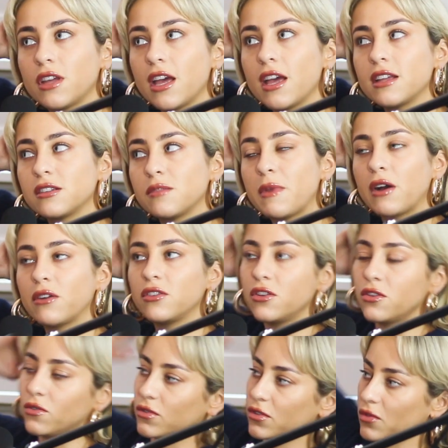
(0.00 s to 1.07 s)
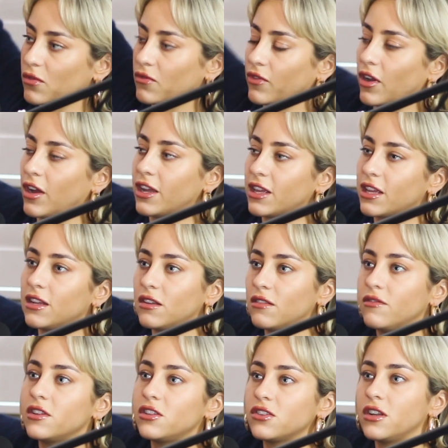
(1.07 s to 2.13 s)
cares about you sort of like
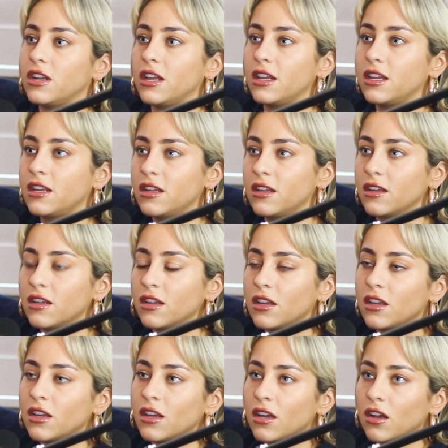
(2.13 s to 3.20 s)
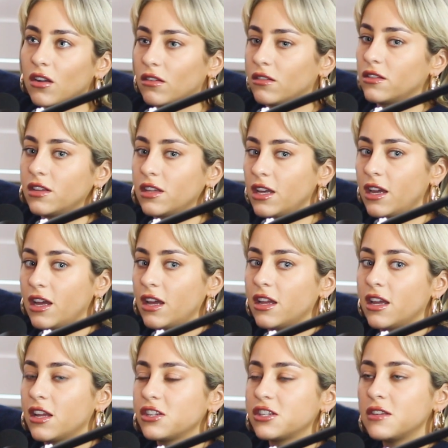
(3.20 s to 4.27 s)
individually, it
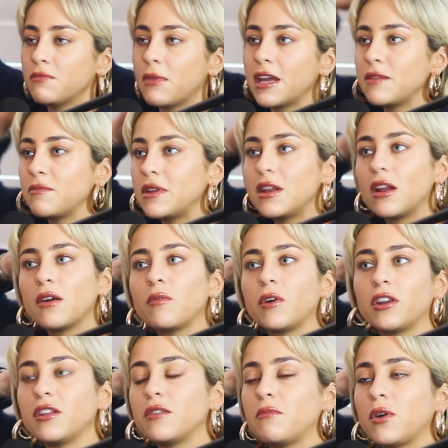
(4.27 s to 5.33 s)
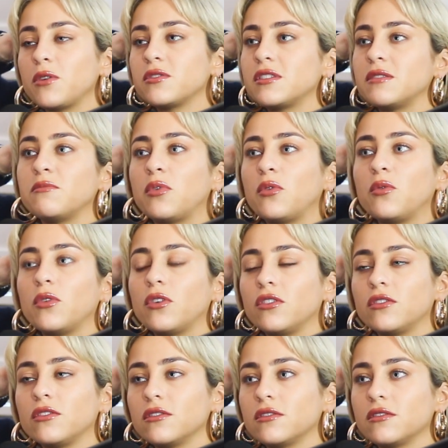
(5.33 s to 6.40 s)
actually may be like one of the most
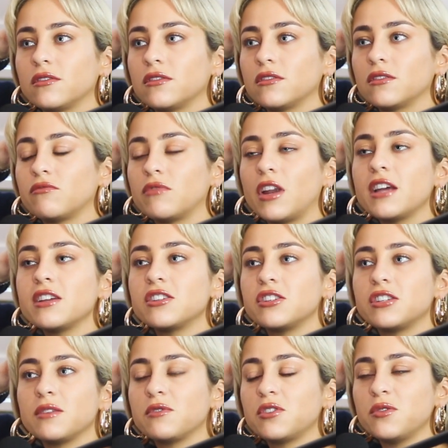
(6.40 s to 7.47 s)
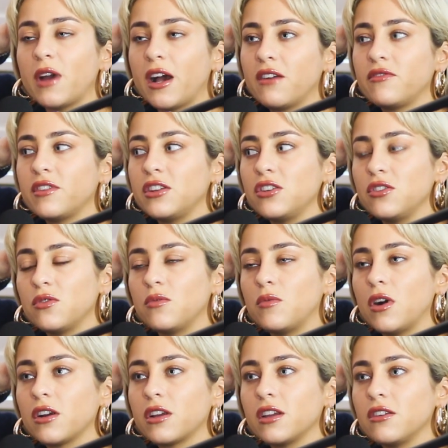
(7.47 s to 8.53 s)
important relationships you have in your
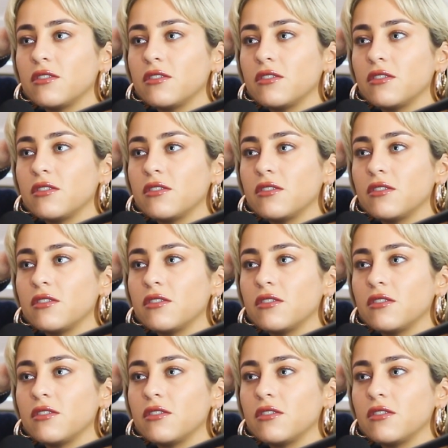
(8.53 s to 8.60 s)
working